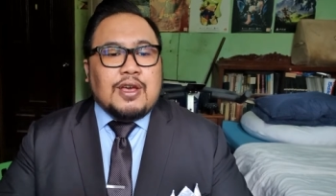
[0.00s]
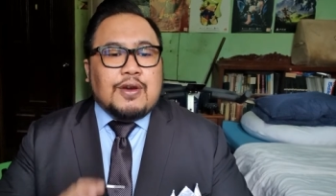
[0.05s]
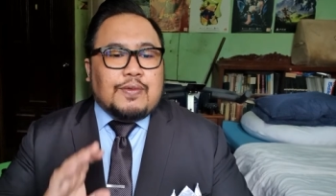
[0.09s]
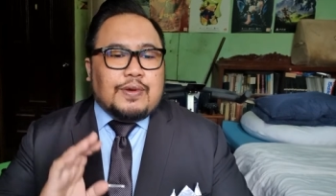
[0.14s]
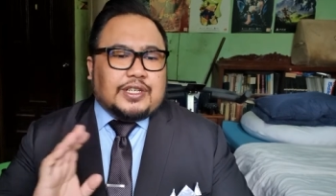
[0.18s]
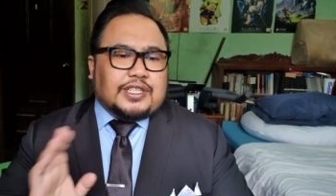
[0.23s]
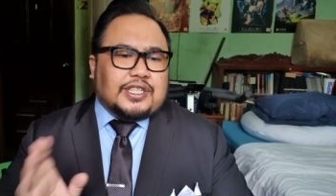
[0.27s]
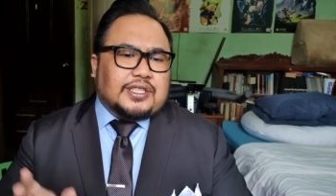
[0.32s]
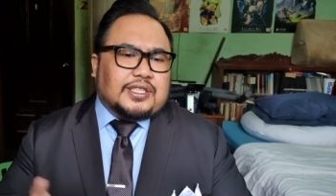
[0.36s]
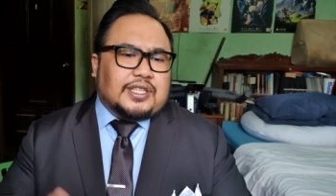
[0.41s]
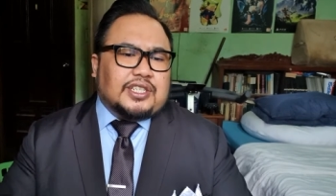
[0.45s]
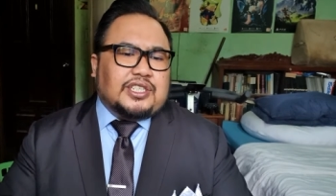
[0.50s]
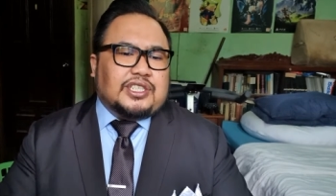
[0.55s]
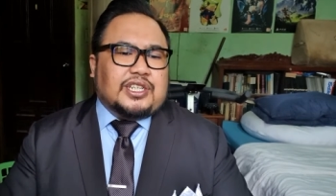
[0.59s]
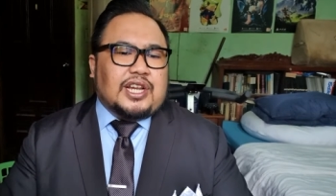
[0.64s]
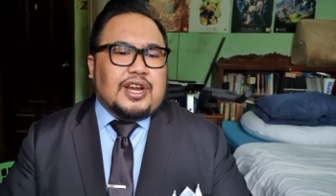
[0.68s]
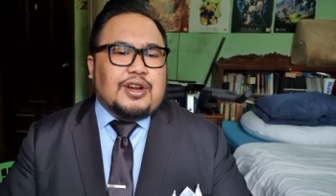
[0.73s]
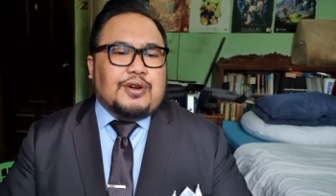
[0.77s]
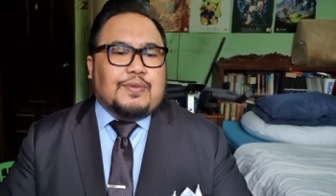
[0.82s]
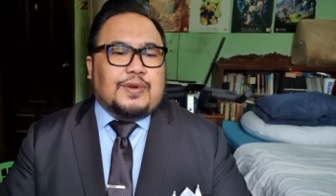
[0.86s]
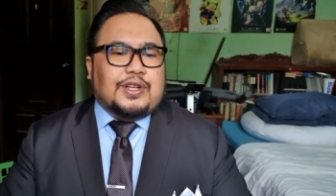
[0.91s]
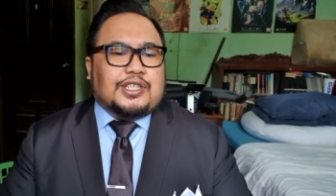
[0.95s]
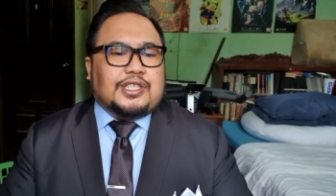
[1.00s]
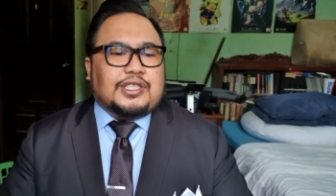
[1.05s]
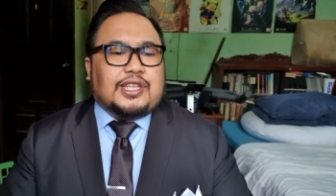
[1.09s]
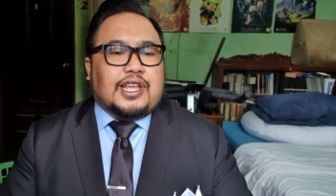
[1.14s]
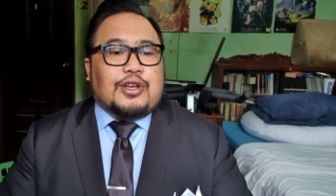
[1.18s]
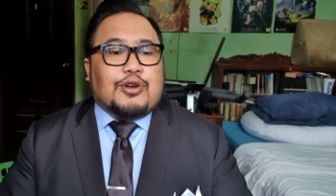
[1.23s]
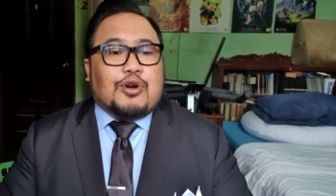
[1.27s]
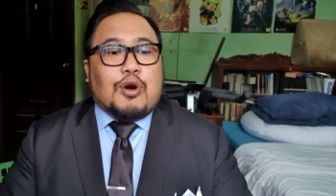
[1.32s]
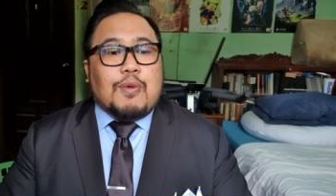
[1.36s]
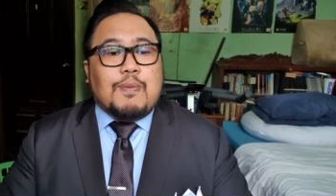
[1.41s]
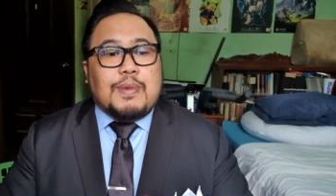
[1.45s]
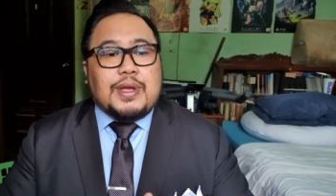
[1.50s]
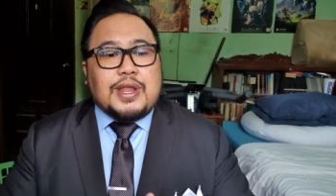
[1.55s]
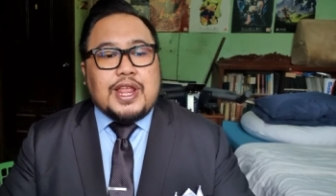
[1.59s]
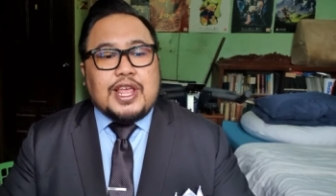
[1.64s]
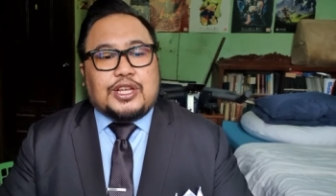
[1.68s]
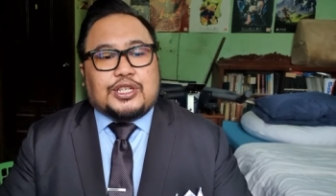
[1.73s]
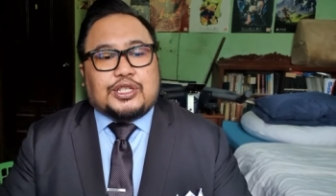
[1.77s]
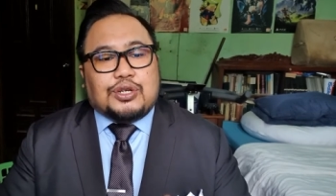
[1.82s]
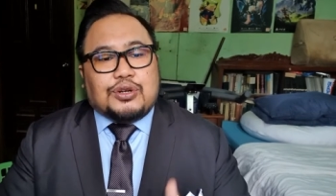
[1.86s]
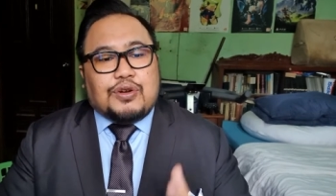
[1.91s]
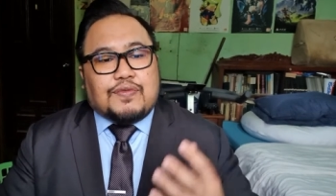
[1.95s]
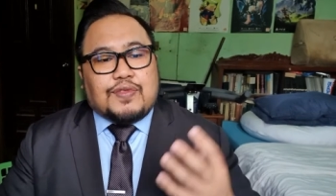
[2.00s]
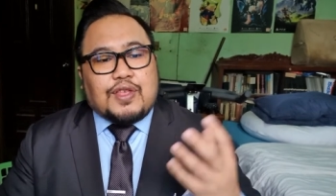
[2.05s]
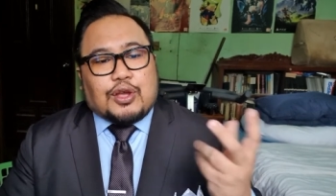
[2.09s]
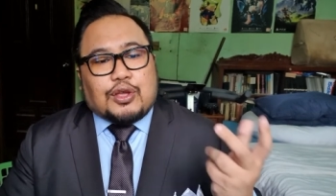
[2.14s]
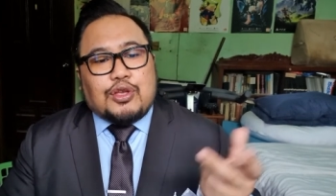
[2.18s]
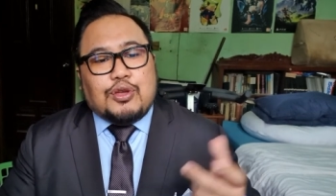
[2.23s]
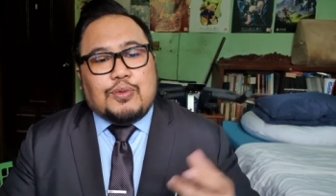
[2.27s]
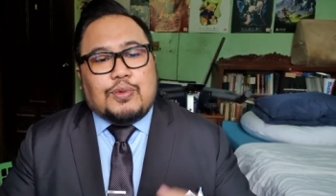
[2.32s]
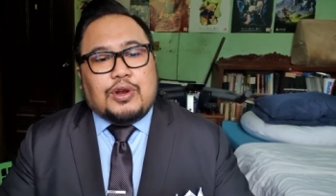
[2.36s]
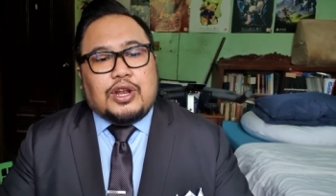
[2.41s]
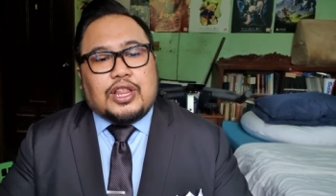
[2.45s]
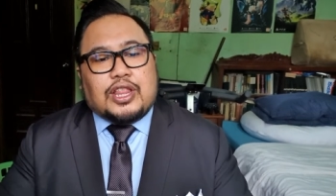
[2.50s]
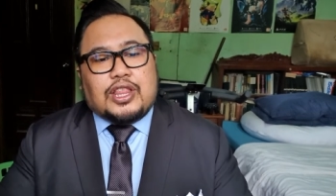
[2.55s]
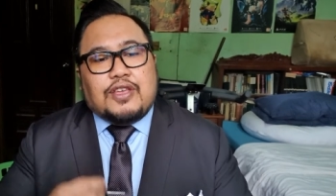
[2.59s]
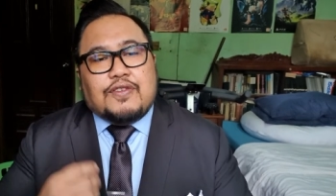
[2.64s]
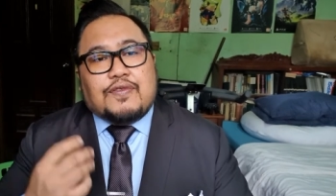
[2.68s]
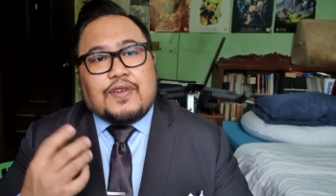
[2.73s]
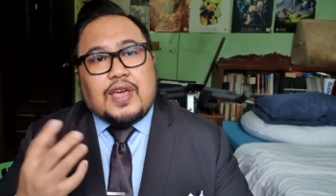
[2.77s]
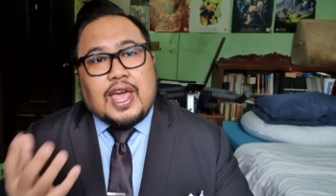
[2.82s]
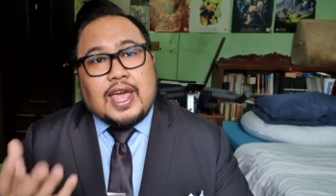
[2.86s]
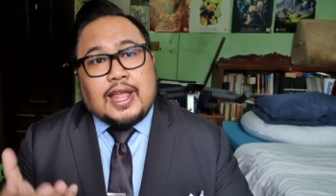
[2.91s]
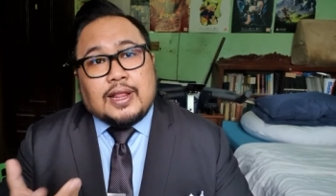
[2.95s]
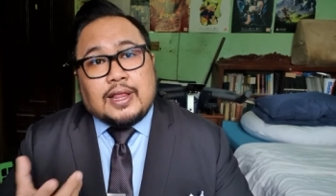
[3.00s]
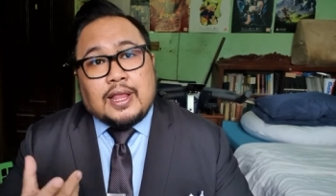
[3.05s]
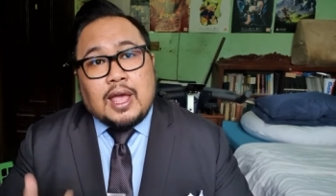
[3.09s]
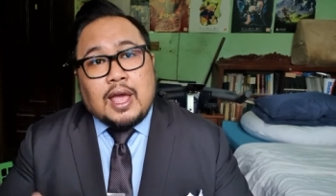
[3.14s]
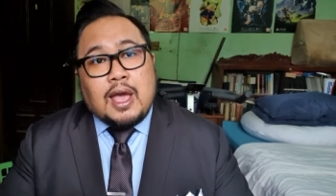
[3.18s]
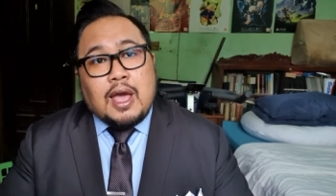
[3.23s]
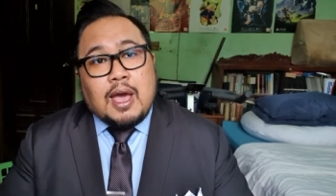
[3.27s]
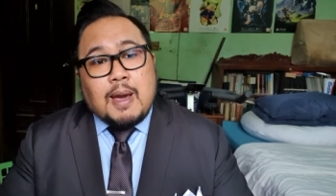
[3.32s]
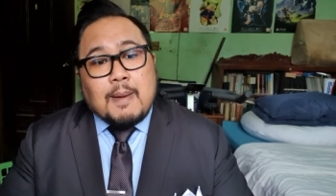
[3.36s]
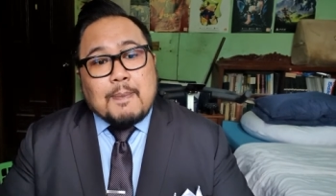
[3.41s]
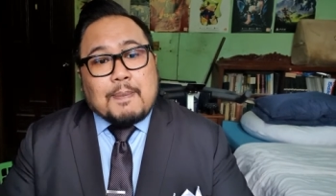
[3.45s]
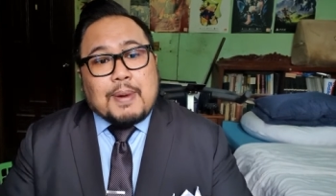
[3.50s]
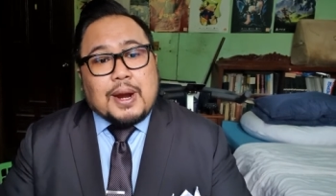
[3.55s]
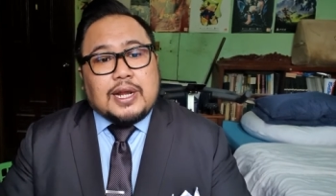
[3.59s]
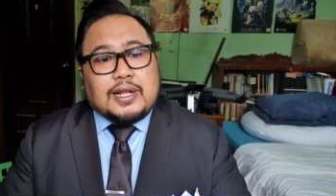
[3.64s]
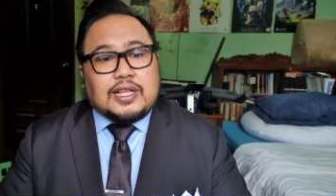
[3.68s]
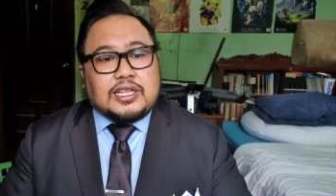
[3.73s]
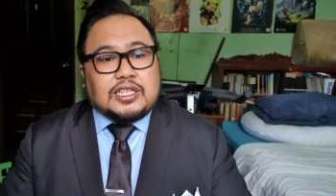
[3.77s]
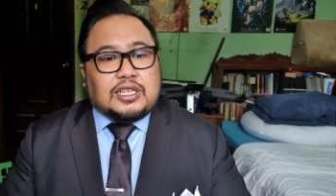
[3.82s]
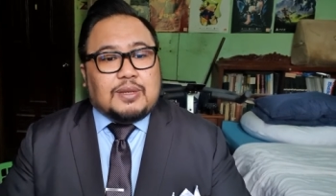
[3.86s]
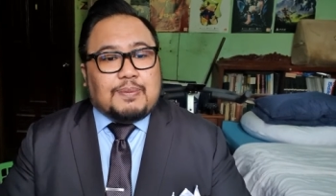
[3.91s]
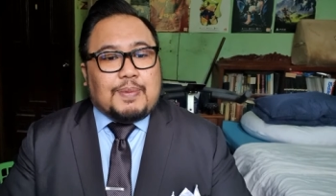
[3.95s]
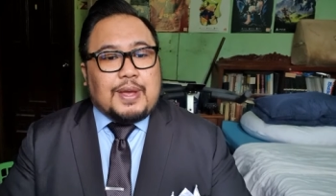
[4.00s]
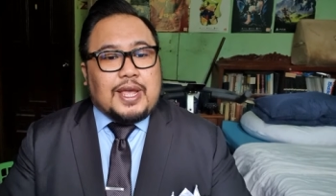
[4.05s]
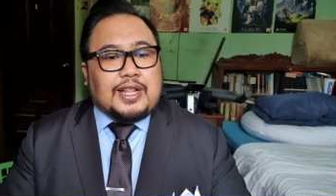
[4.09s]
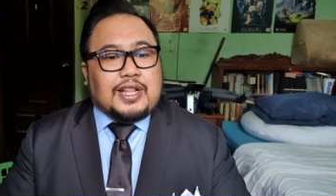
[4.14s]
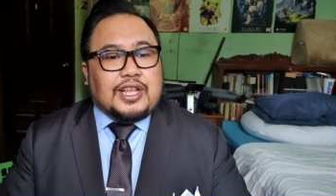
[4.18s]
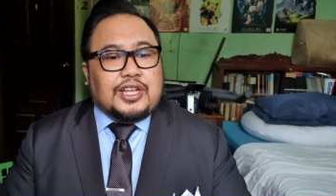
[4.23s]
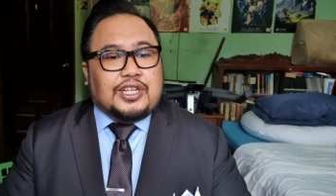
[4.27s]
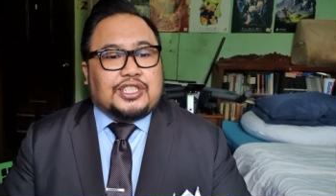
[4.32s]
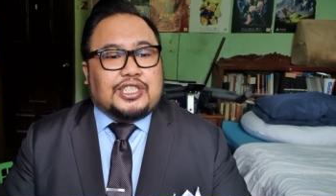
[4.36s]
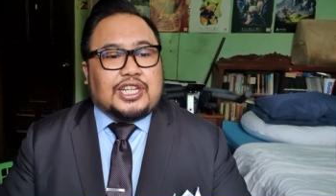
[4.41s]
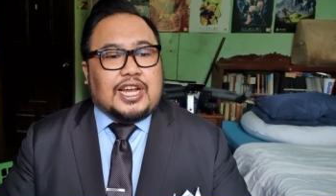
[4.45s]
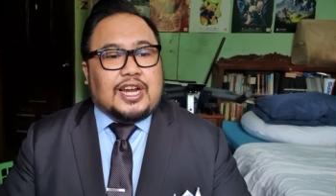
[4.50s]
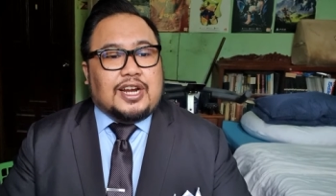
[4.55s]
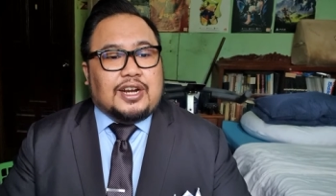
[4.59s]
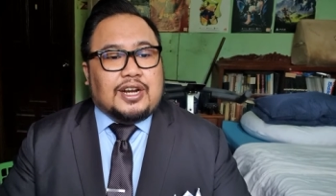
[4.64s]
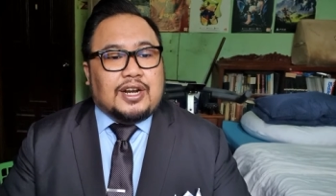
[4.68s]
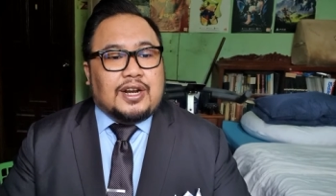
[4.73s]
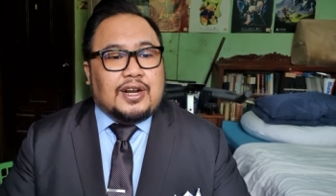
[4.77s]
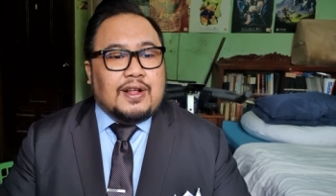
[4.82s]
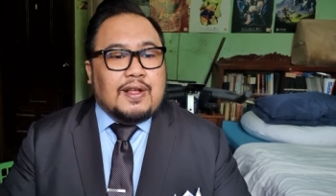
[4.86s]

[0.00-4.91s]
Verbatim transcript: which is a share which is a combination of the cumulative and participating share.